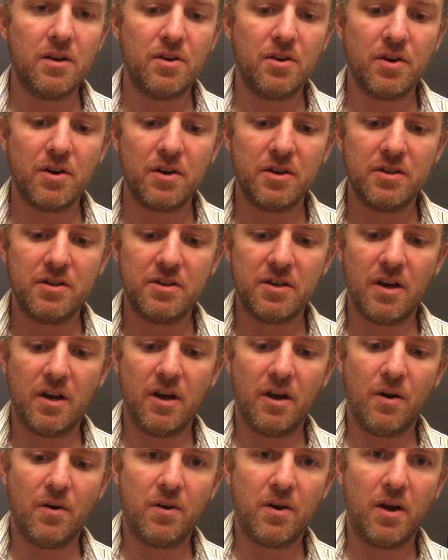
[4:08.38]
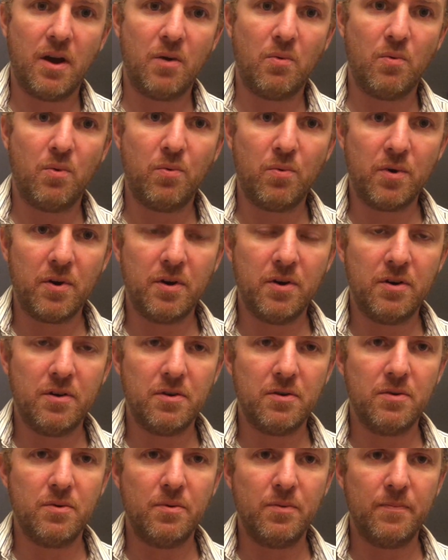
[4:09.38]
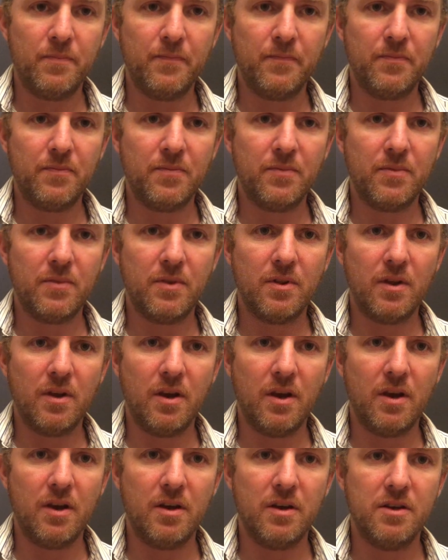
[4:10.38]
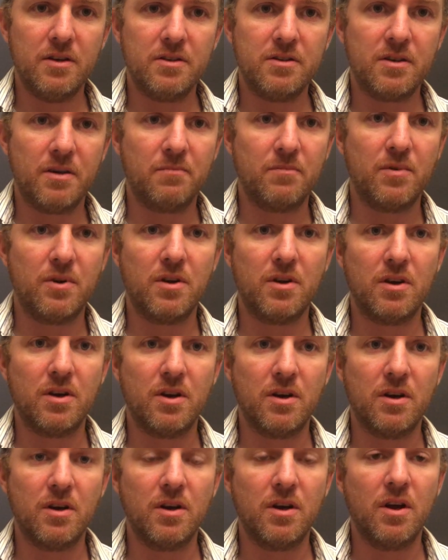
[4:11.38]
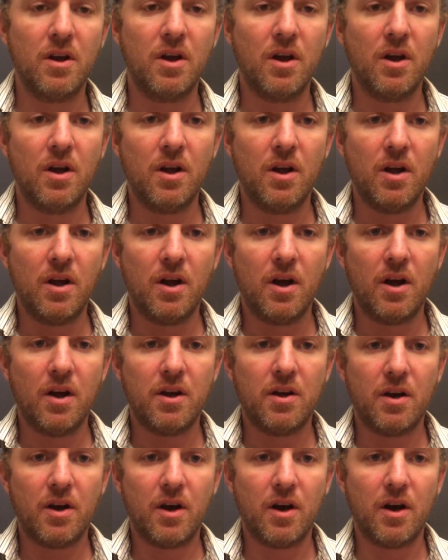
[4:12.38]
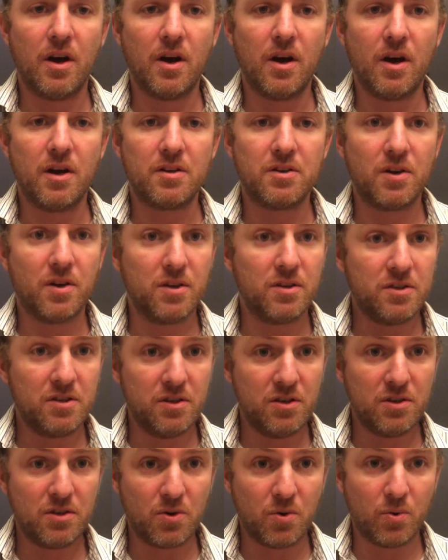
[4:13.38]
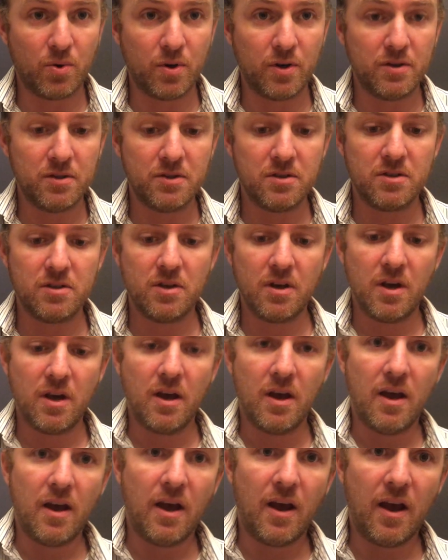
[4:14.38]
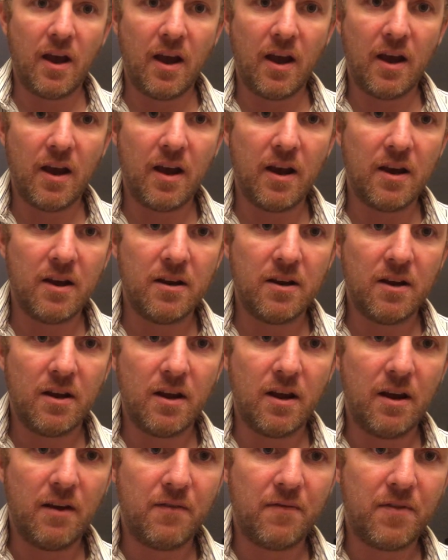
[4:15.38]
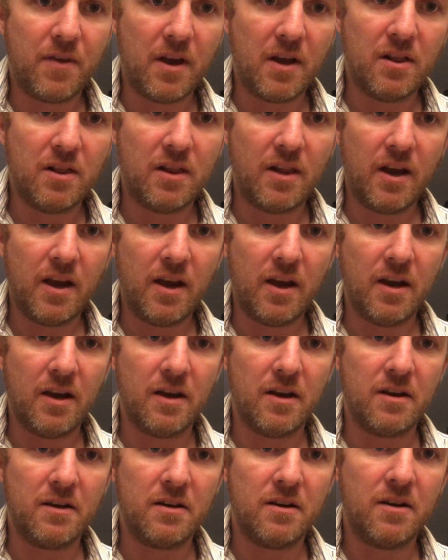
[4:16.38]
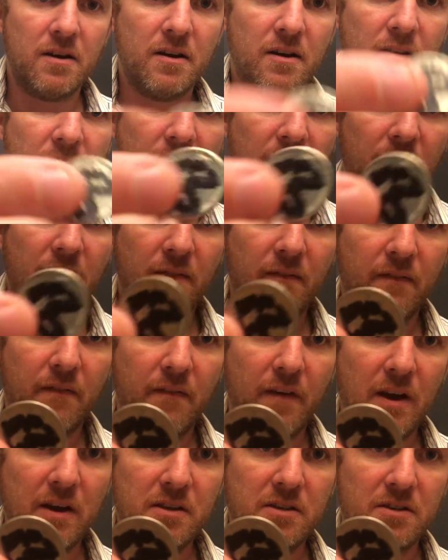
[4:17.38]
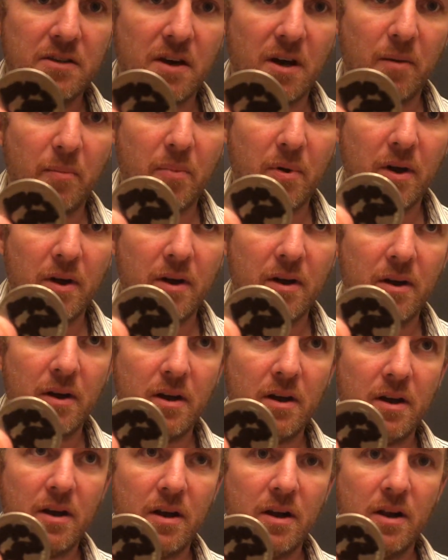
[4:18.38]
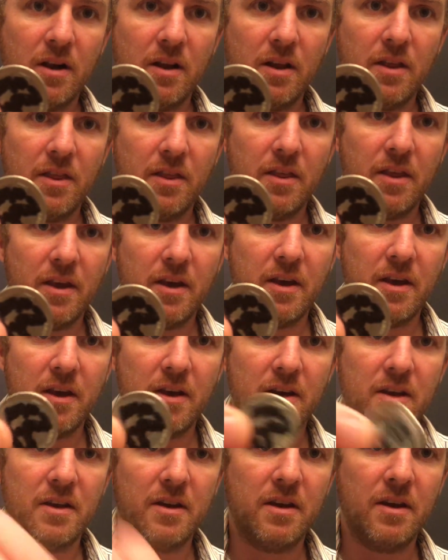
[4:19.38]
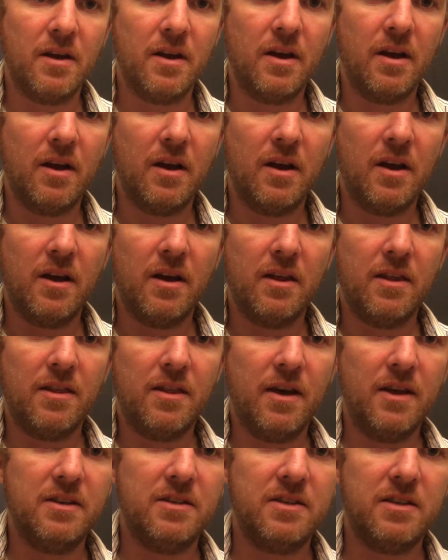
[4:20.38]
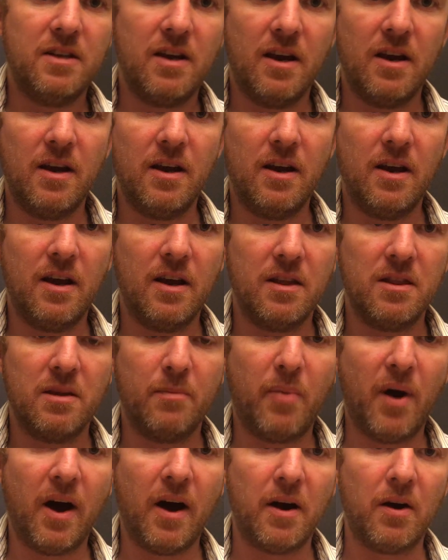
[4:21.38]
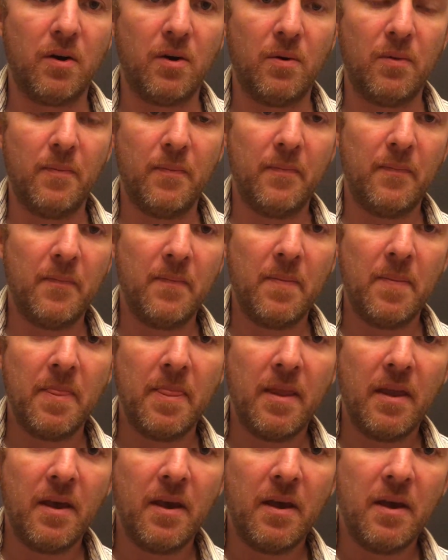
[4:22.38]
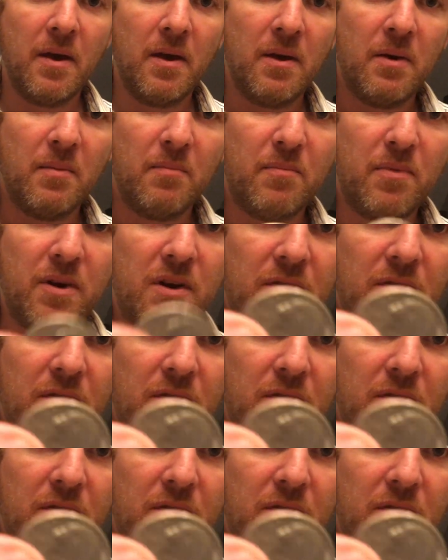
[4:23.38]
you're going to say, okay, what we're going to do is I'm going to toss these coins, and if they land face up, then they stay in the pile. But